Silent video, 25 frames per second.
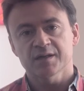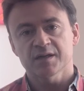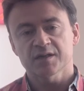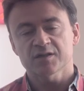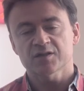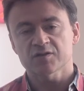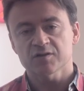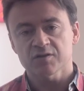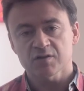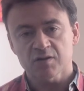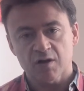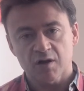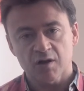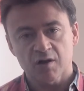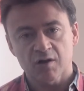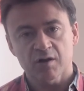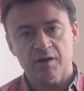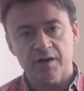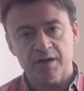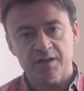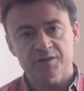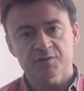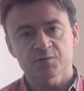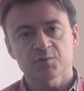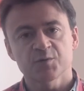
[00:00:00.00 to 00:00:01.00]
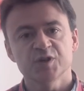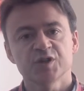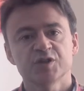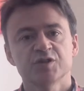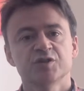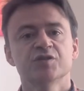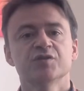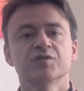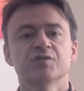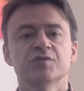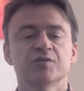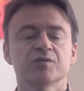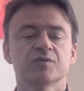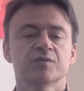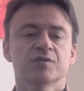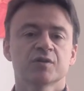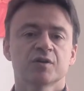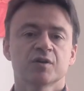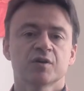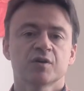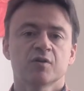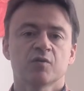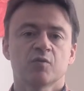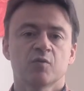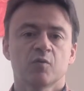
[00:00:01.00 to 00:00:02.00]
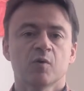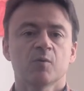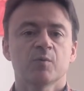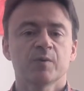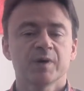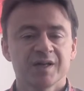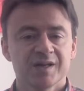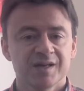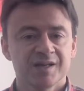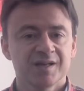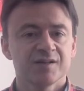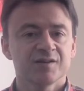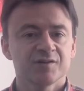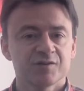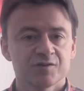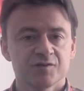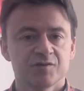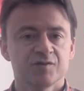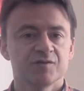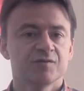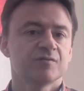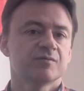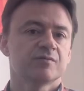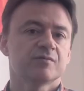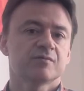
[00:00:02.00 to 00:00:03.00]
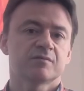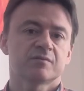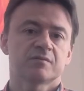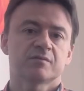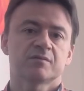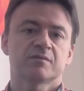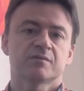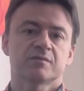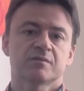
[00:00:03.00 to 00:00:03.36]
as long as we do what we need to do,